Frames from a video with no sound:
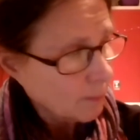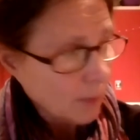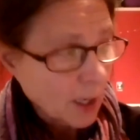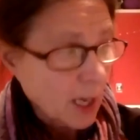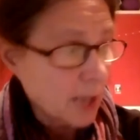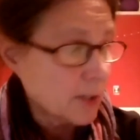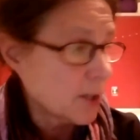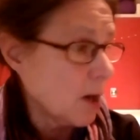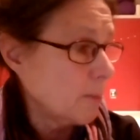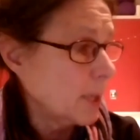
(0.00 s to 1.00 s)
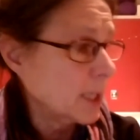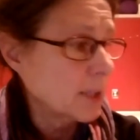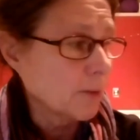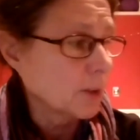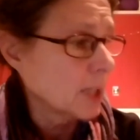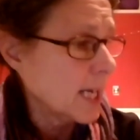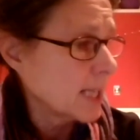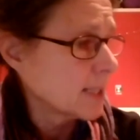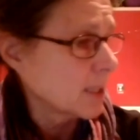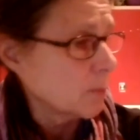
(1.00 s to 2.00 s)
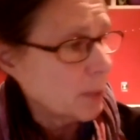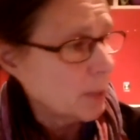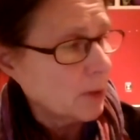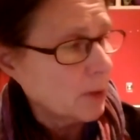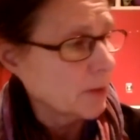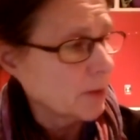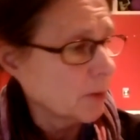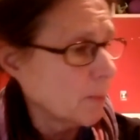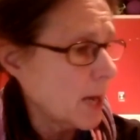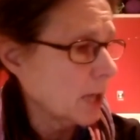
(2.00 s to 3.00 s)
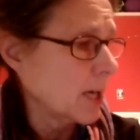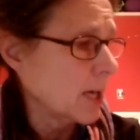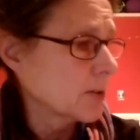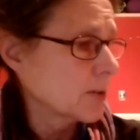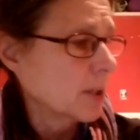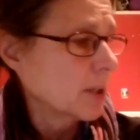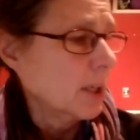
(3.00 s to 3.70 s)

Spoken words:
and saw many different lands and people of different backgrounds.